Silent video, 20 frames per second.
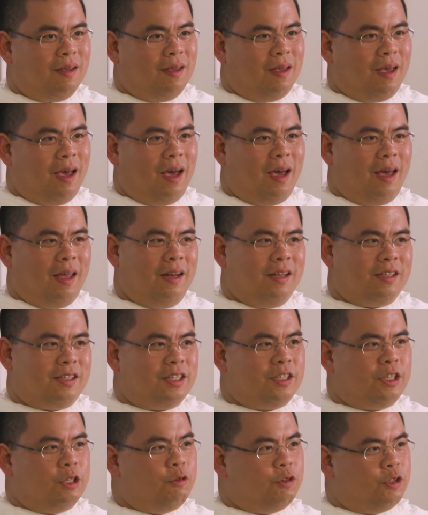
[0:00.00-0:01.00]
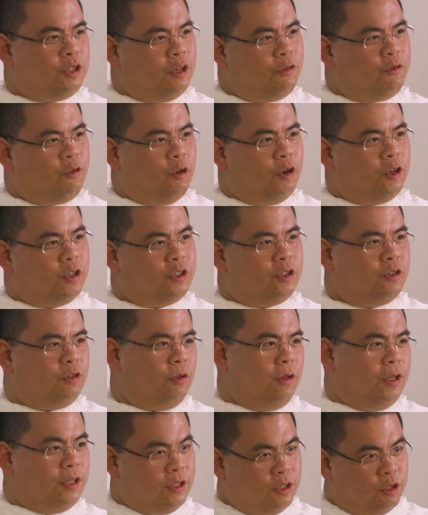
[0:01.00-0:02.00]
And it's just interesting for us to
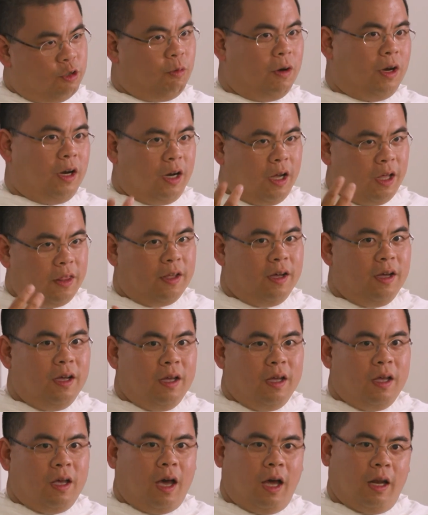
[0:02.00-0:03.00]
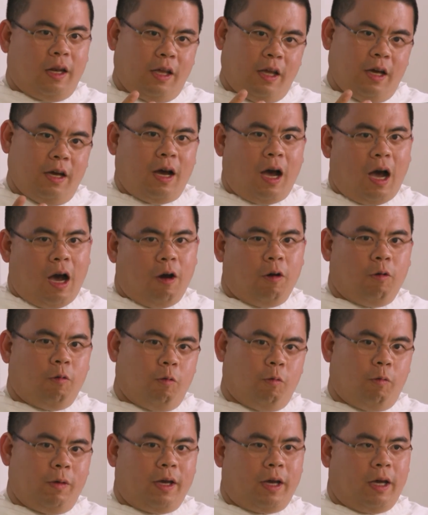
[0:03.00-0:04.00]
listen to one another and hear how
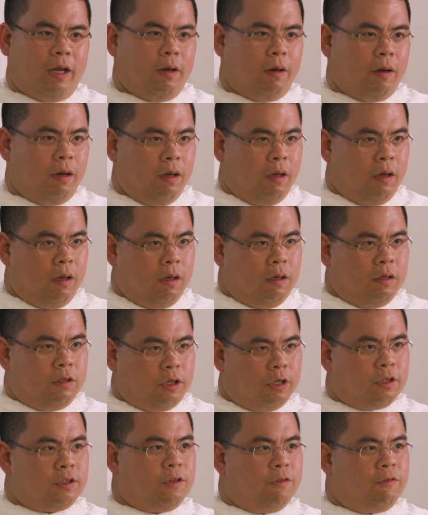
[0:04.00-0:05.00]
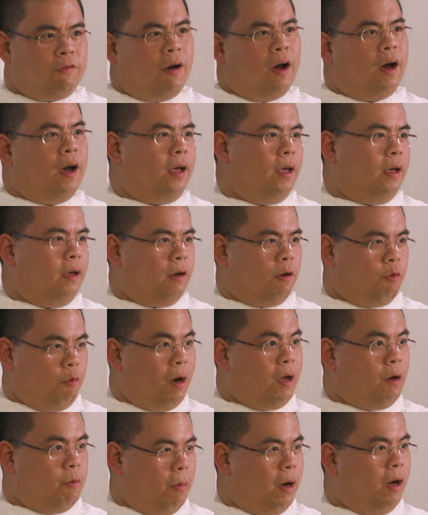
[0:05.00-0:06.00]
we can justify
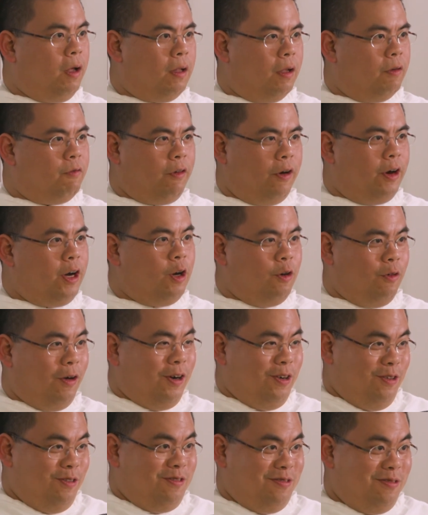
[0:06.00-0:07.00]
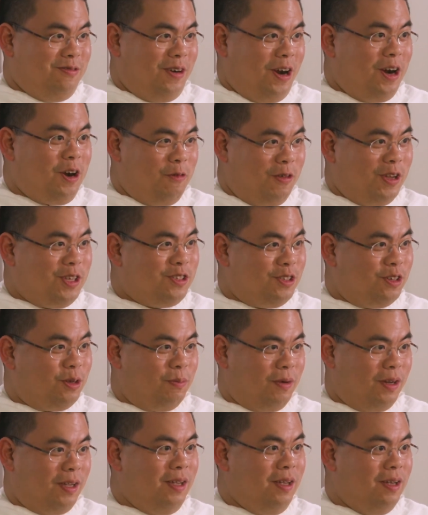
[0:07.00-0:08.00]
quite well and very, very, very
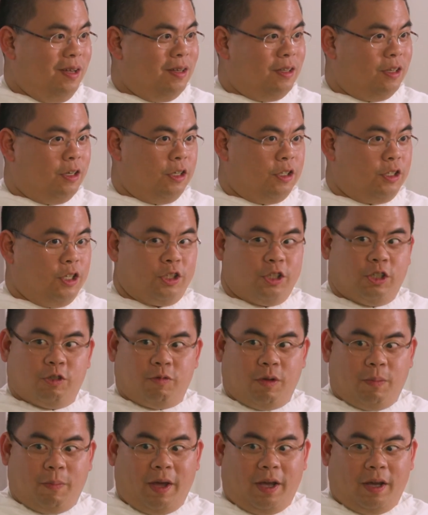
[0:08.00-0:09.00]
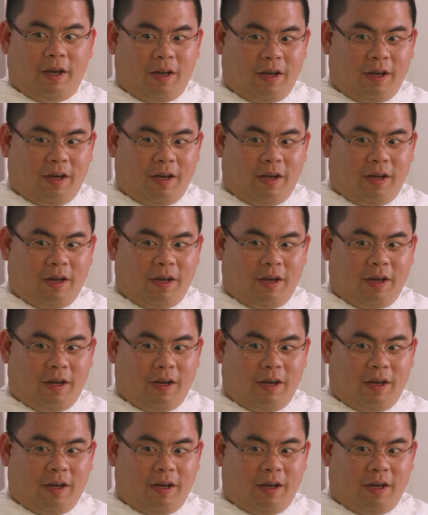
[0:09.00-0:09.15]
reasonably the decisions we make.